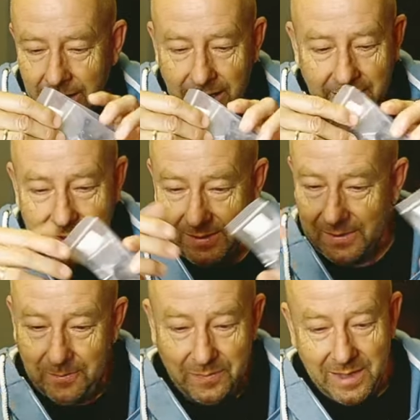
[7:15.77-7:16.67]
And
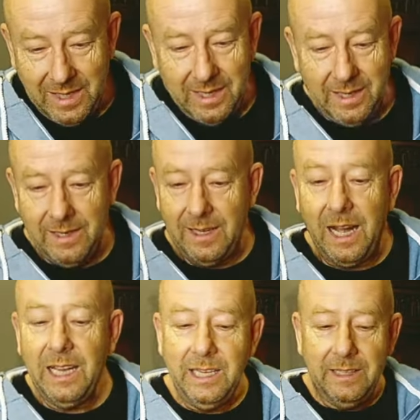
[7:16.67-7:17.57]
uh,
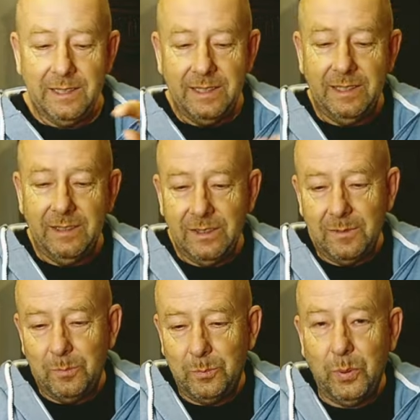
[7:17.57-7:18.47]
I
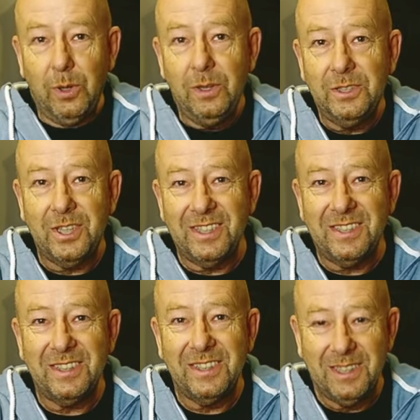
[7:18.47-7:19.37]
pull
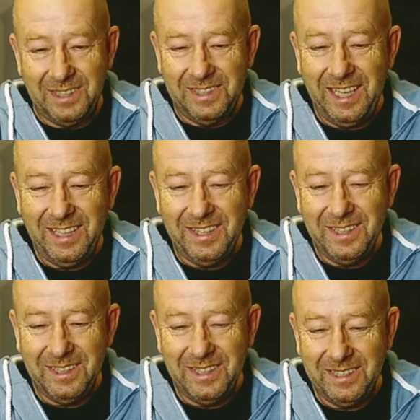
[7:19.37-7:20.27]
just take
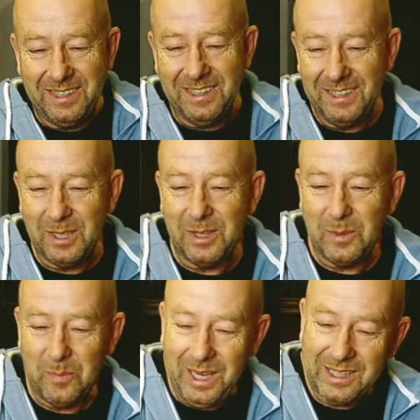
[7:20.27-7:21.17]
the, the, the, the,
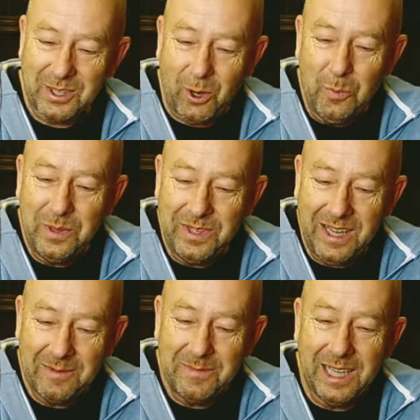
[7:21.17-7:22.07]
bags, open
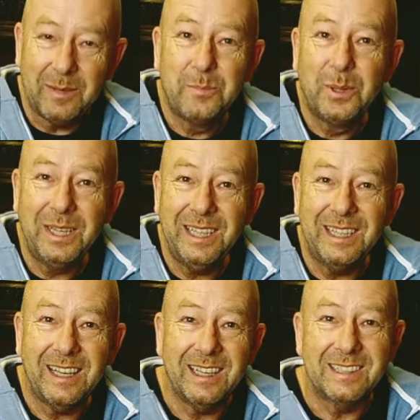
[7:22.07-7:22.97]
them and put it
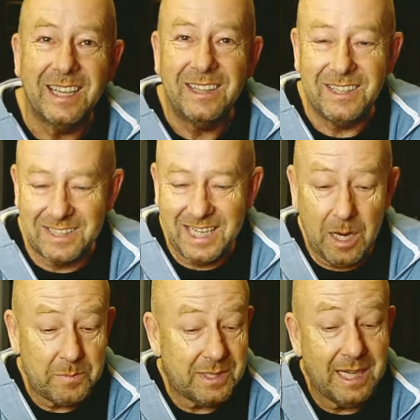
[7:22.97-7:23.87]
inside, inside these
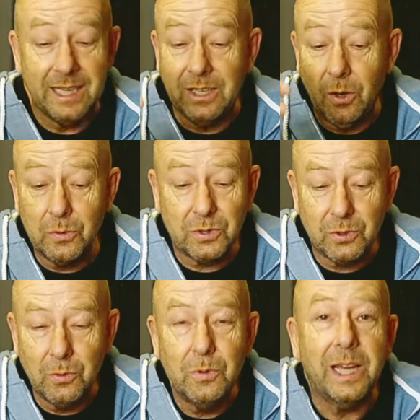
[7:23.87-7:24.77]
caps and no
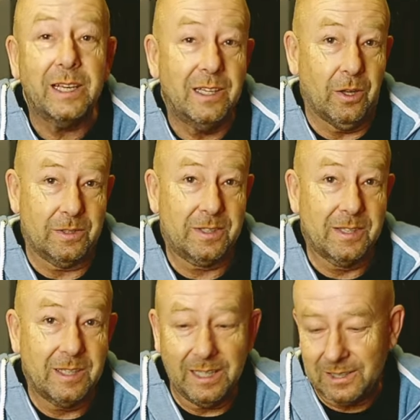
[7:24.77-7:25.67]
screw get
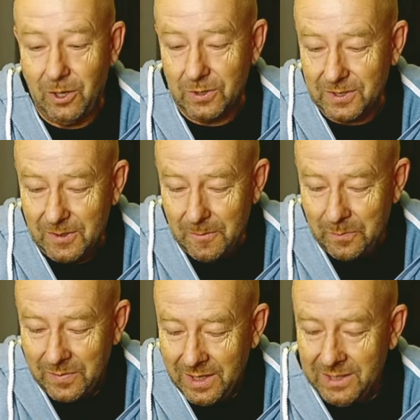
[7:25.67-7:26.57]
lost, gets lost.
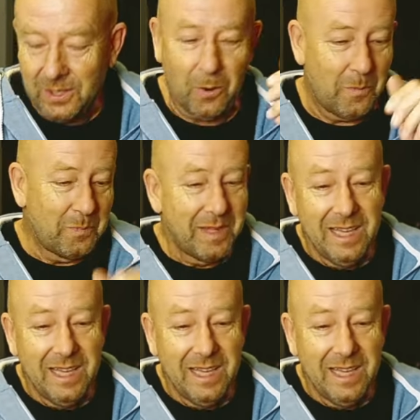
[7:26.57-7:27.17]
So